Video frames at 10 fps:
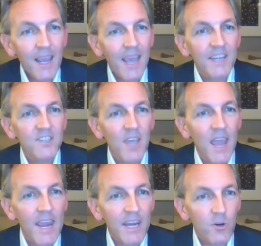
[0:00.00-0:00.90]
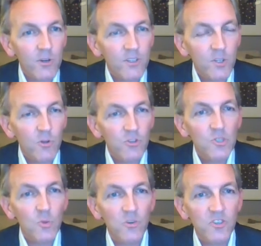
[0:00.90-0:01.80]
and it's anchored to
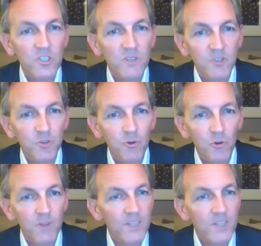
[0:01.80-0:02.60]
sources of truth.